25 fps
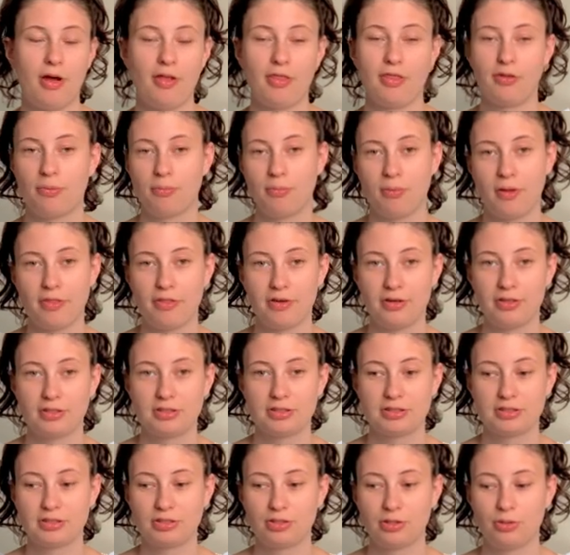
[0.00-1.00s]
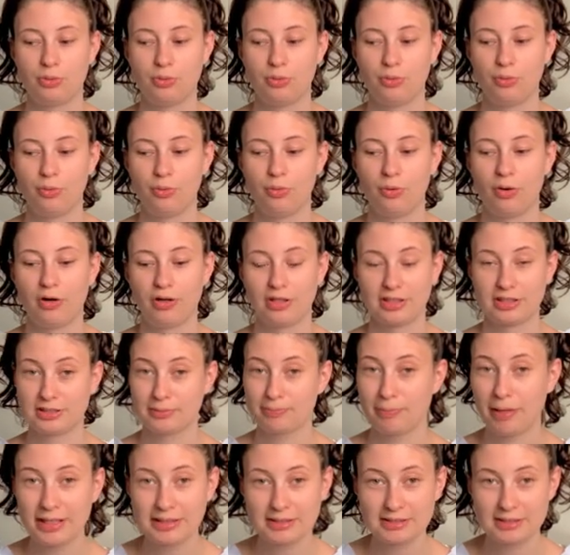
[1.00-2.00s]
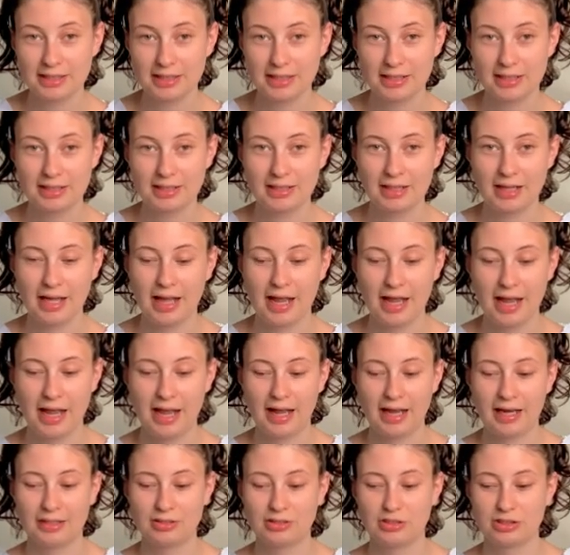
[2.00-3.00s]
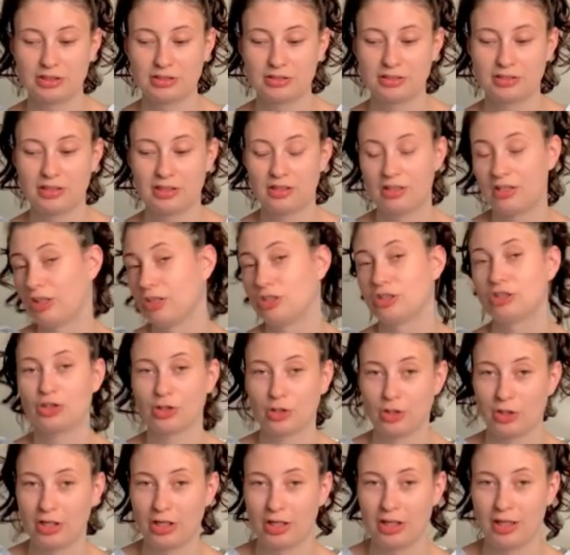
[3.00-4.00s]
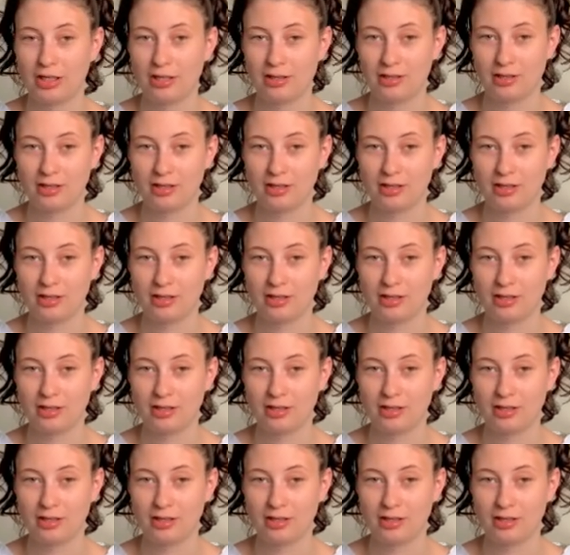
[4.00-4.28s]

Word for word: other mothers who are expecting and just their journey